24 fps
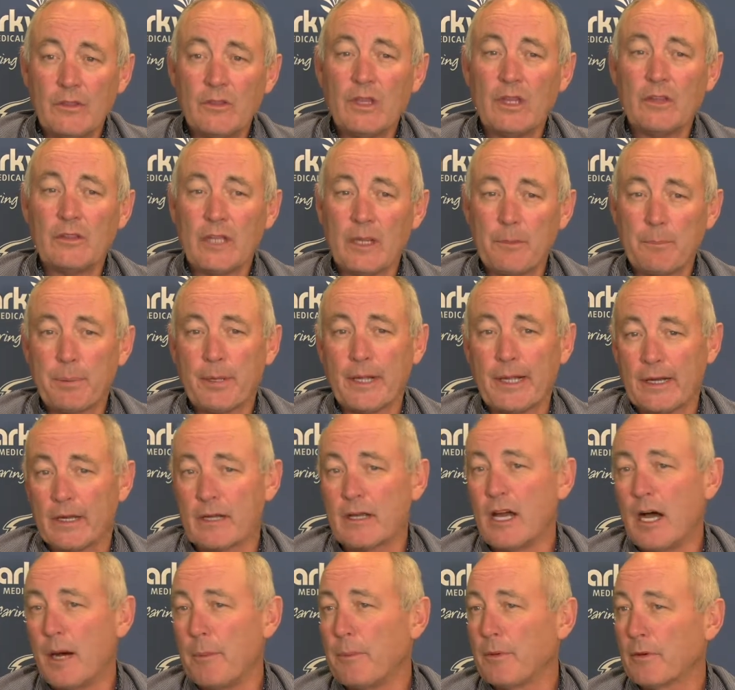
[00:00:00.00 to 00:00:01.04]
They played a
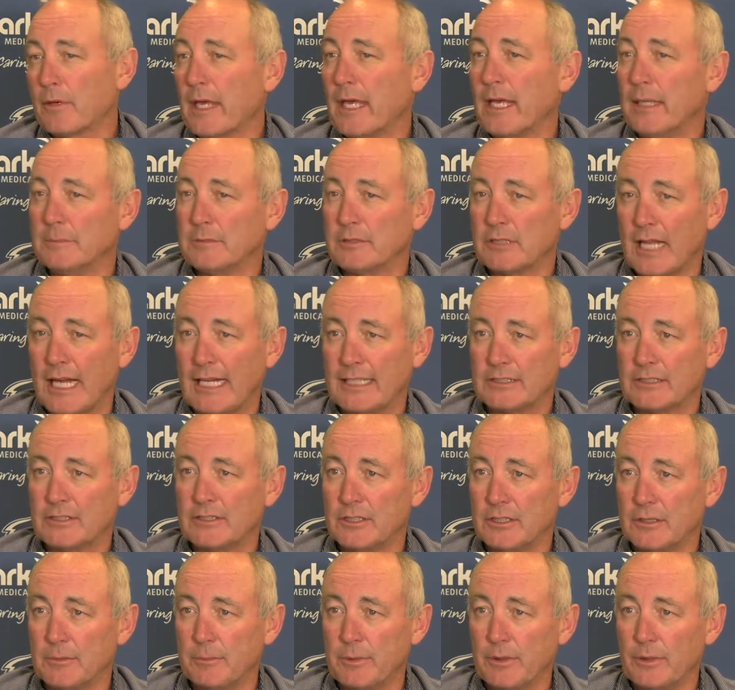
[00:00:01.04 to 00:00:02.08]
couple games last
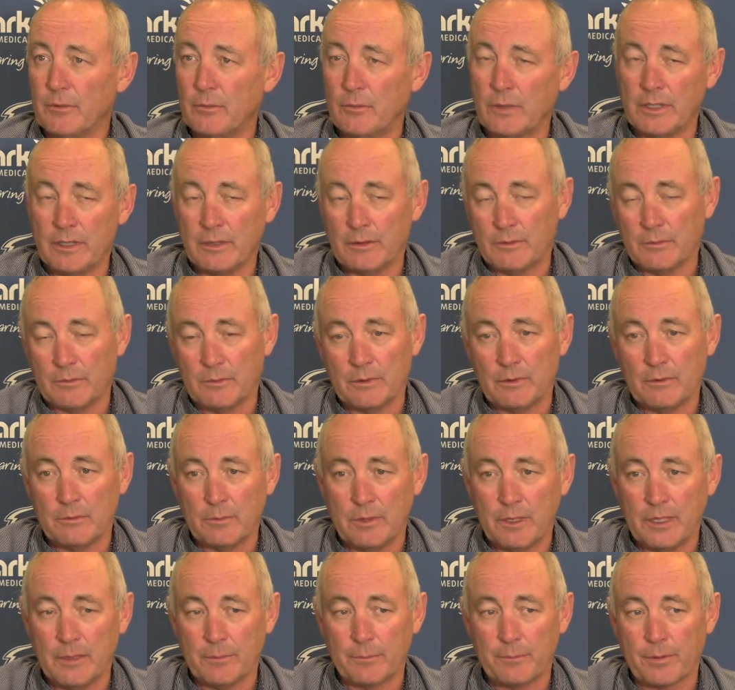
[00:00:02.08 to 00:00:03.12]
year, but we
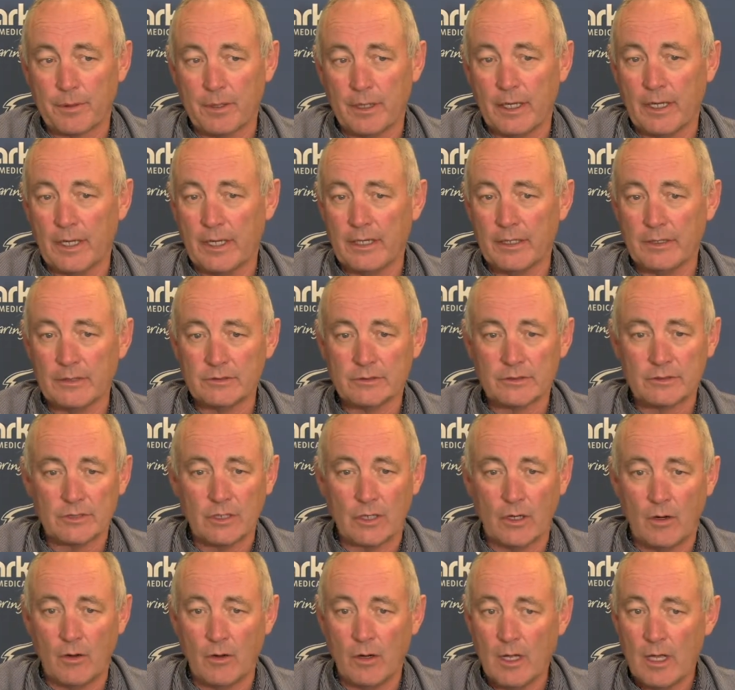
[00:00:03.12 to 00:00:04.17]
didn't play, and
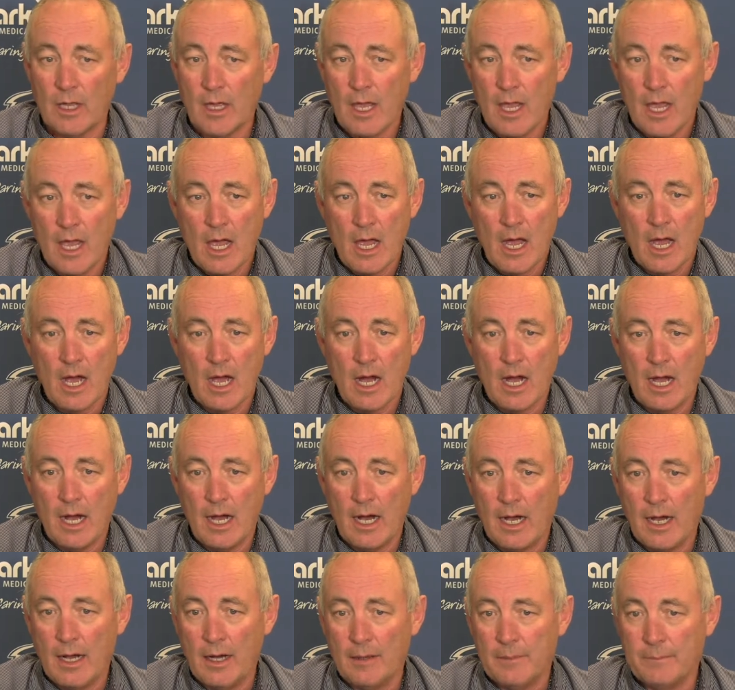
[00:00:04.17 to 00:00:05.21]
so
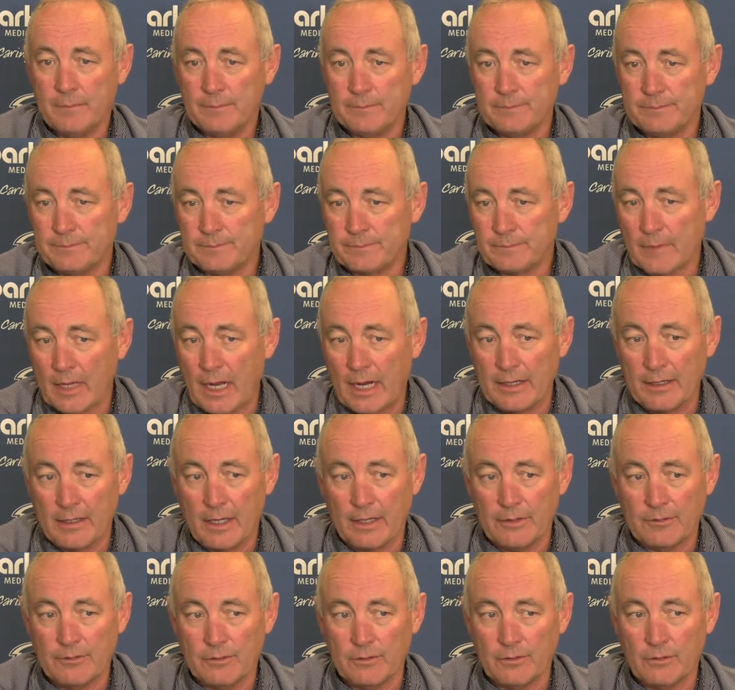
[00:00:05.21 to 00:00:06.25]
I
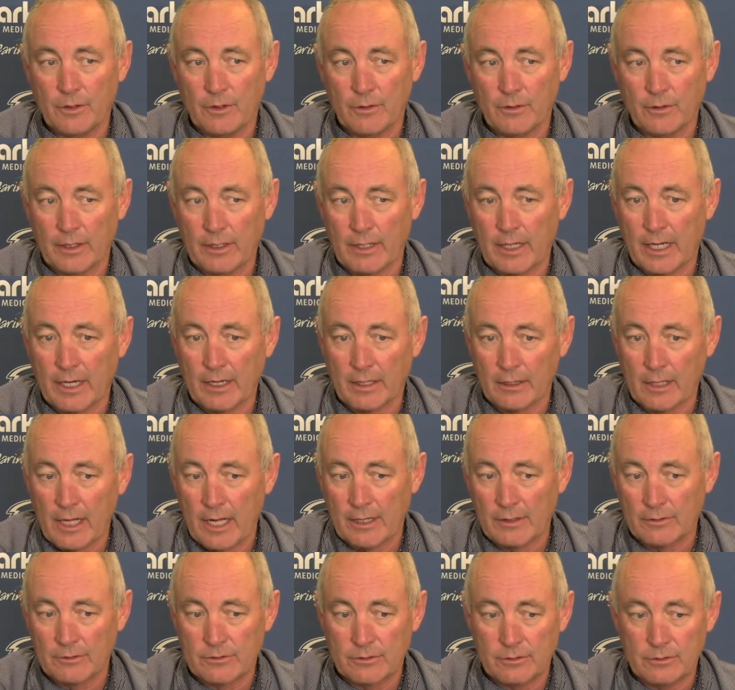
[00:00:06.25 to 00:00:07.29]
do know they got a
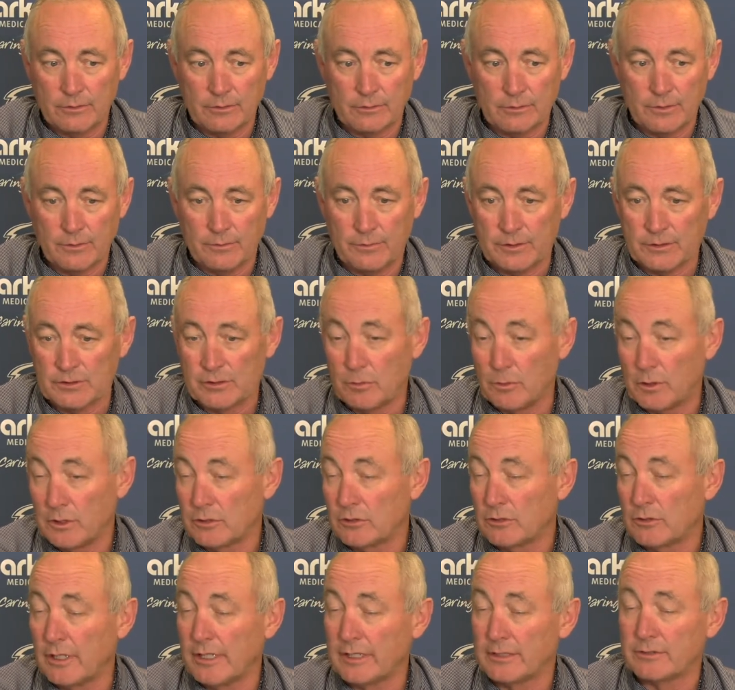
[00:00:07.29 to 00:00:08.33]
lot of Division I
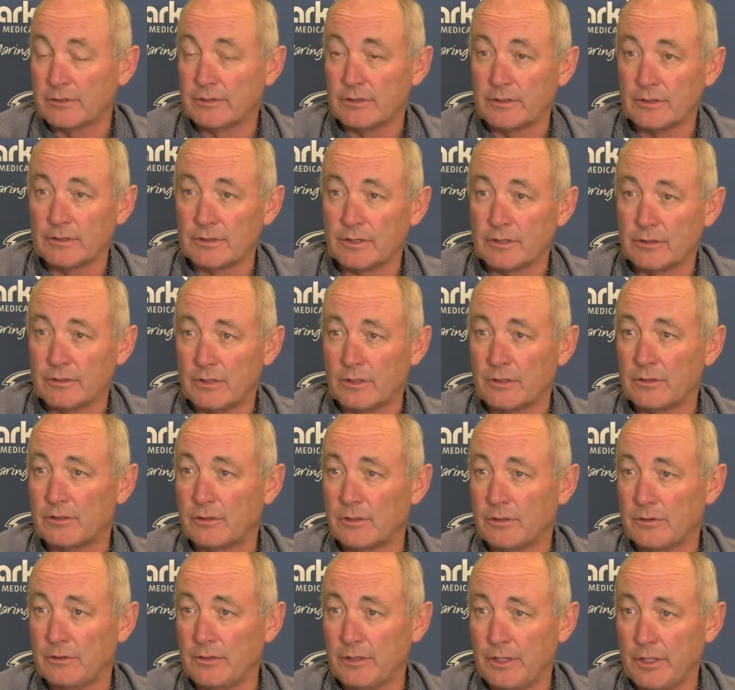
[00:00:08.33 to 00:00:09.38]
transfers and they're
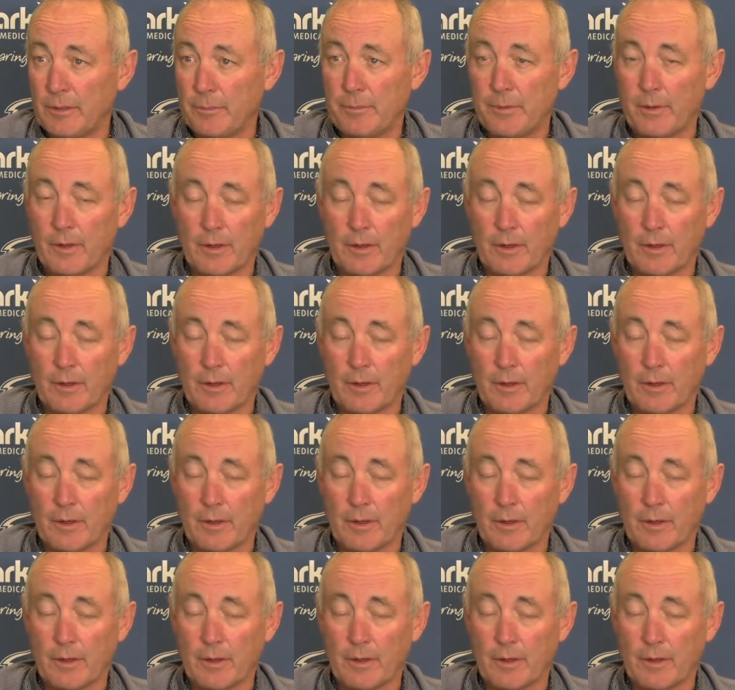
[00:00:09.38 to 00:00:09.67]
too deep.